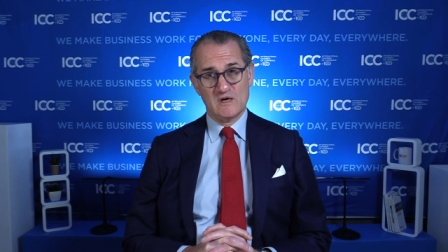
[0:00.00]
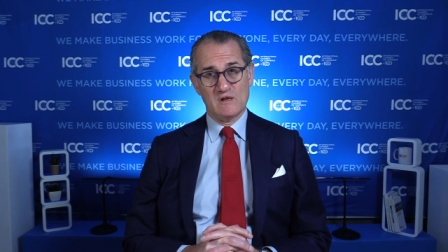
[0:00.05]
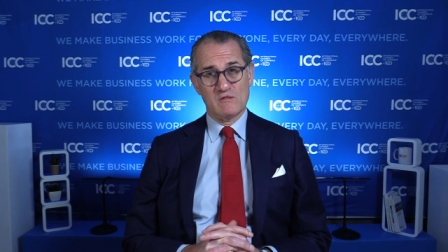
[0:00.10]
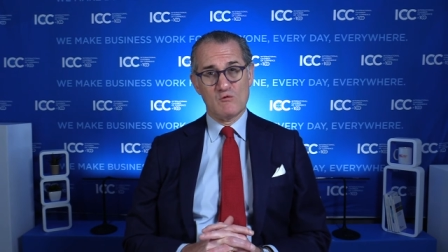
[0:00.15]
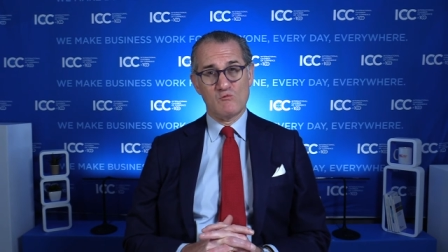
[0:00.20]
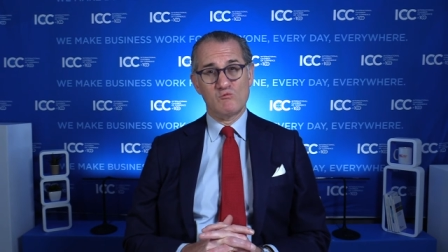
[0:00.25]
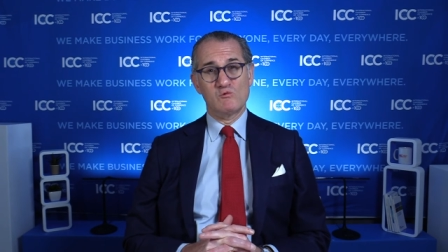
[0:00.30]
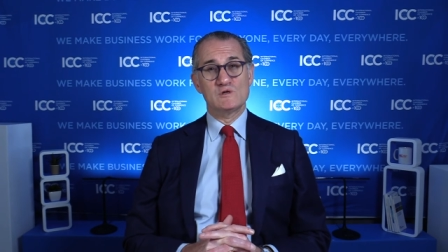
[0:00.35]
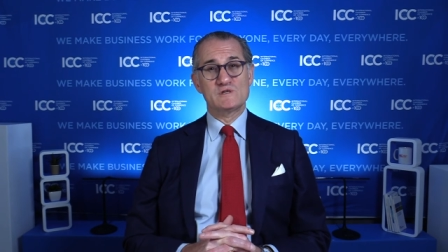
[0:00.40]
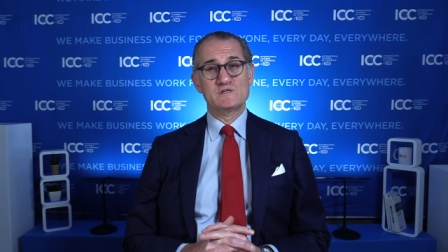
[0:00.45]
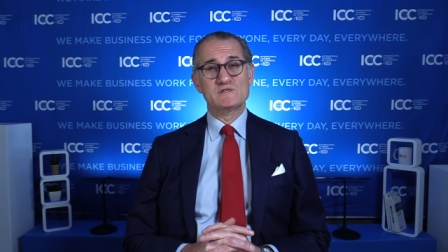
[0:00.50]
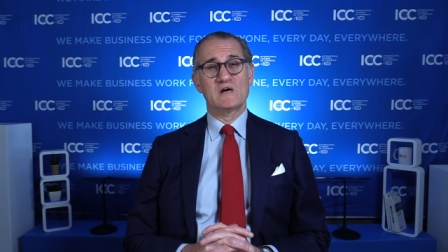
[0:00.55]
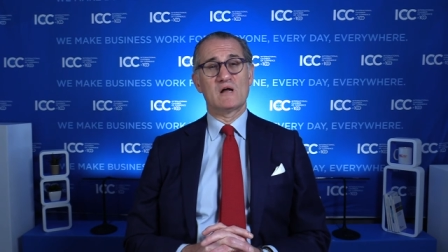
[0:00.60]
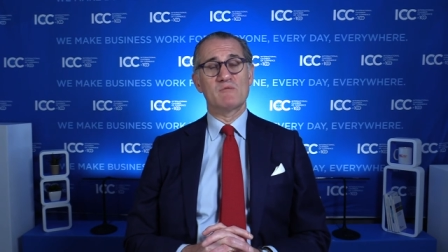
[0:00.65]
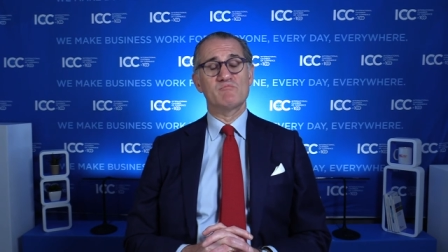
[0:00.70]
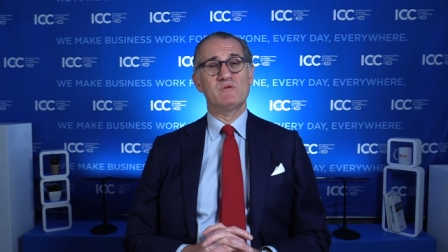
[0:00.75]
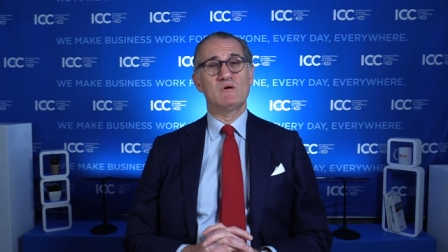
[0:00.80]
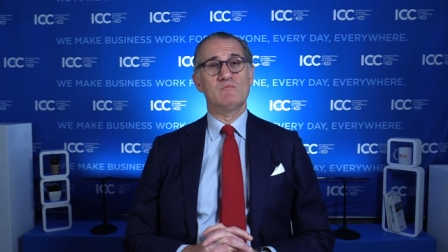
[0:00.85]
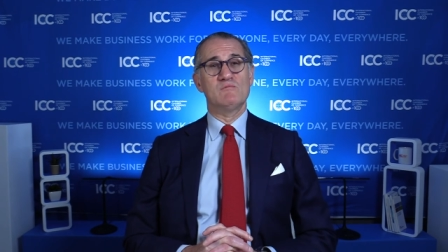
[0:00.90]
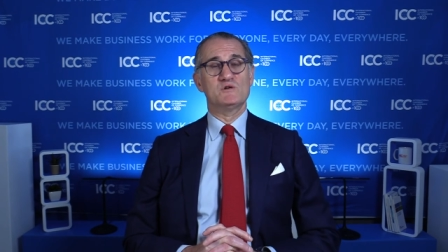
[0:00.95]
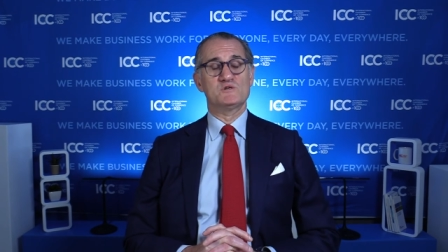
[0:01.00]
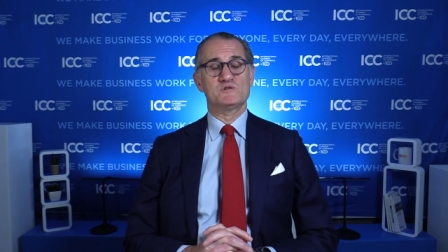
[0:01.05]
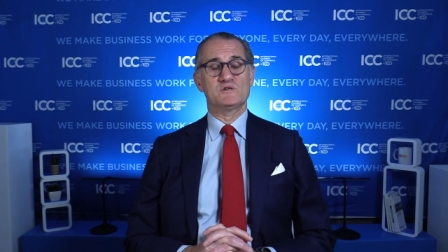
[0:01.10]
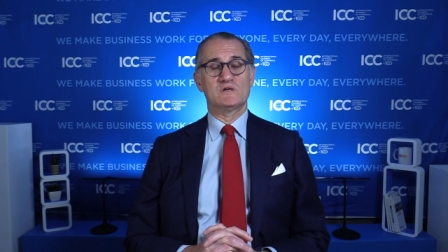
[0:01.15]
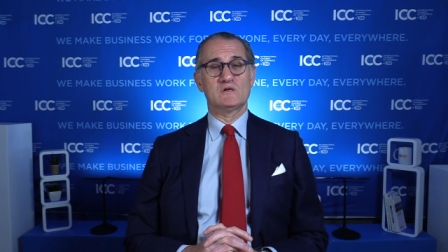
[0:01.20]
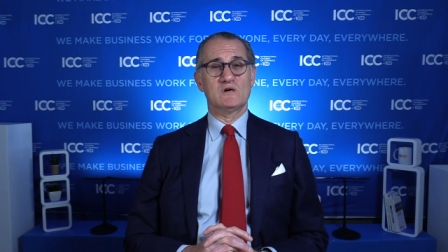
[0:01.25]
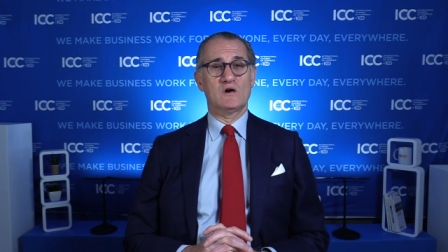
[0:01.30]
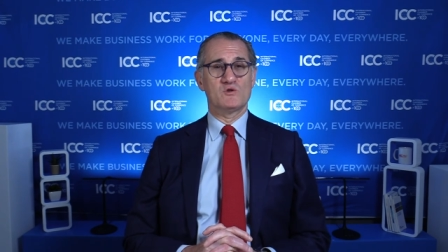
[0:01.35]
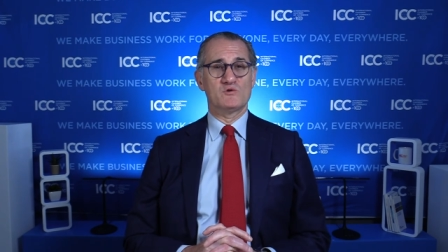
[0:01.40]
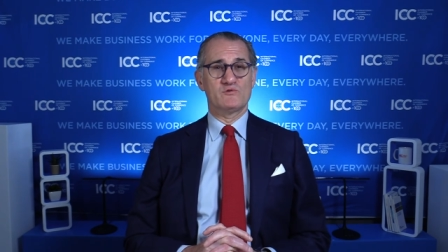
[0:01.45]
and we will start
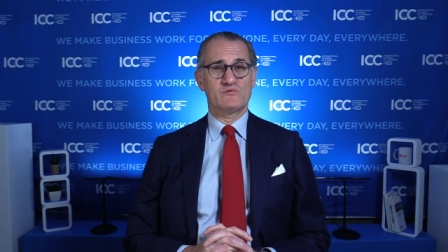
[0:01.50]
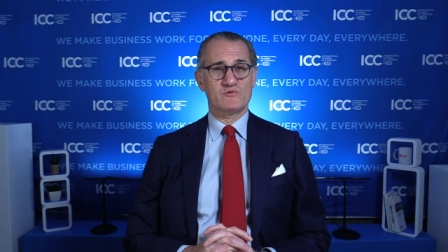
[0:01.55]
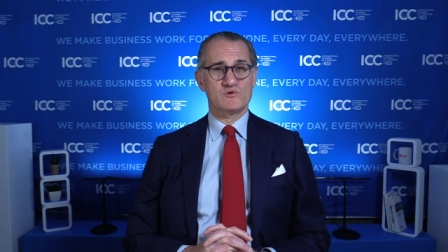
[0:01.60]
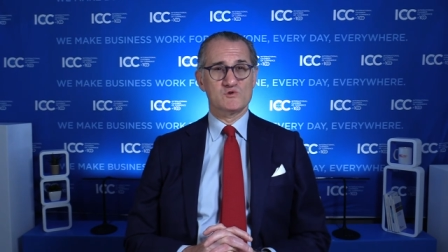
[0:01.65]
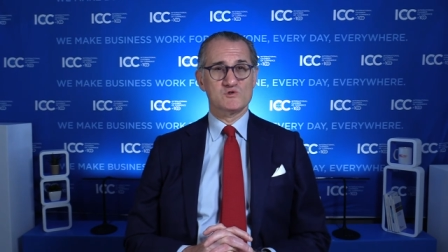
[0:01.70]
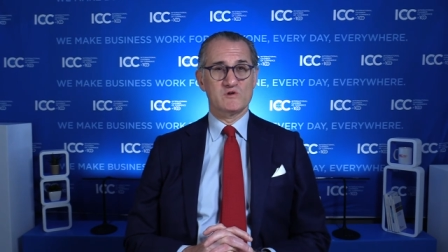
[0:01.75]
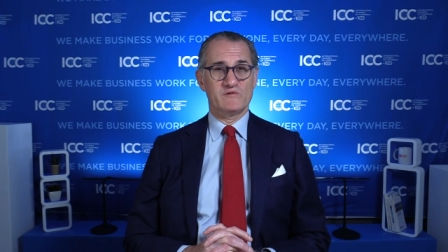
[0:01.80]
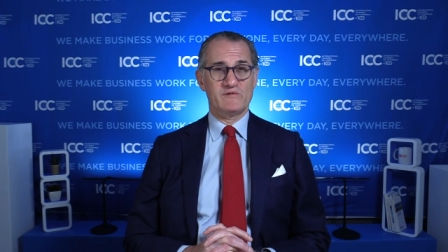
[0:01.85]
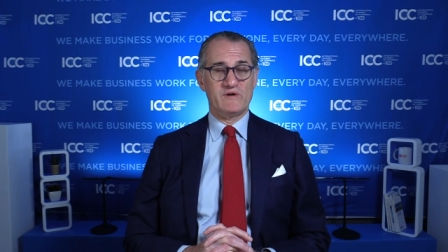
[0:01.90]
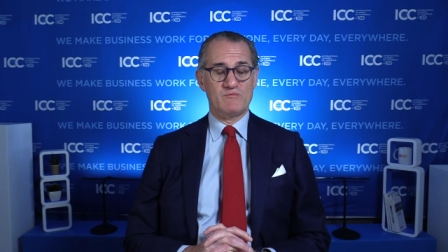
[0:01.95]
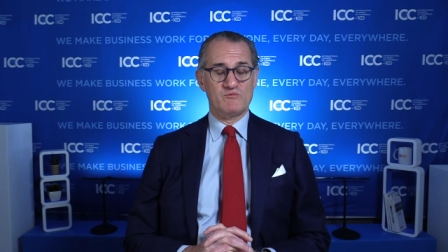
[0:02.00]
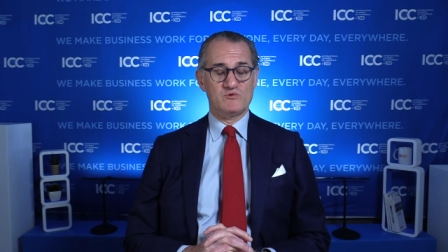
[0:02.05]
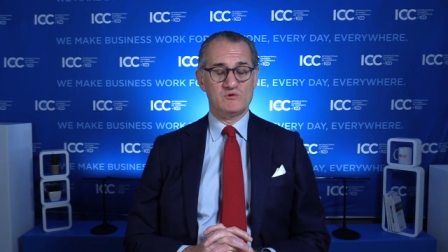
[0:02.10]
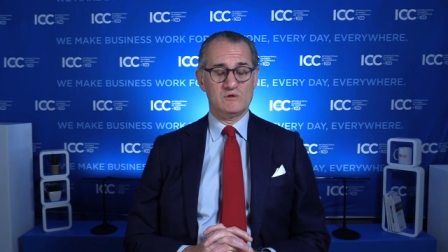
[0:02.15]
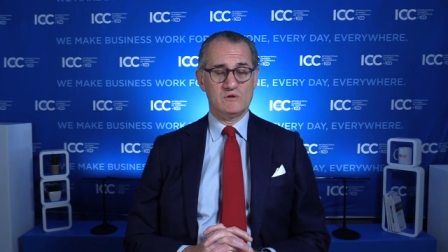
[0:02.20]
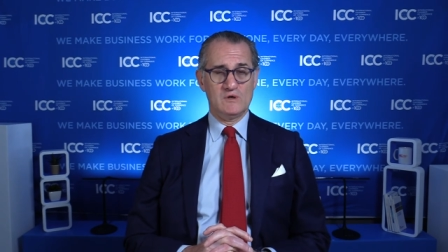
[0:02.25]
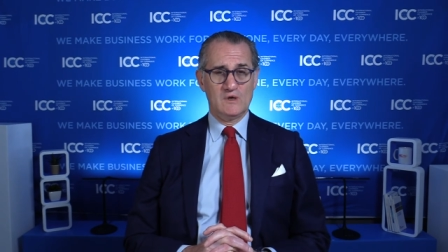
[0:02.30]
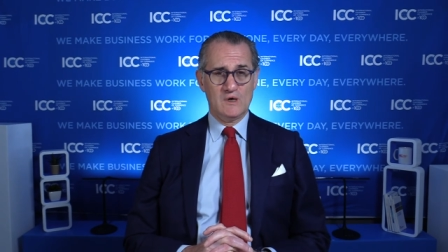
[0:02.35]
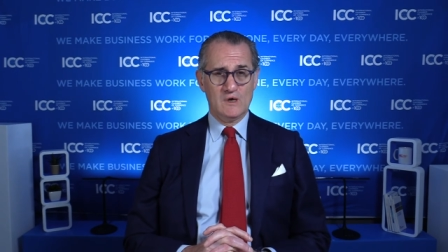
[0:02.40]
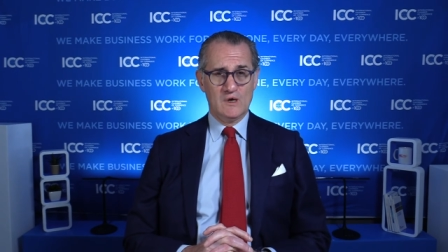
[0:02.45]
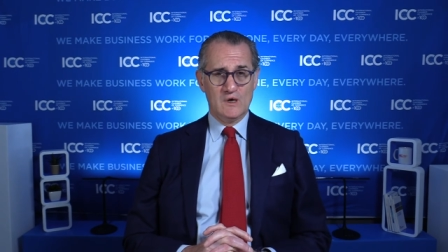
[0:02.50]
publishing on the 1st of April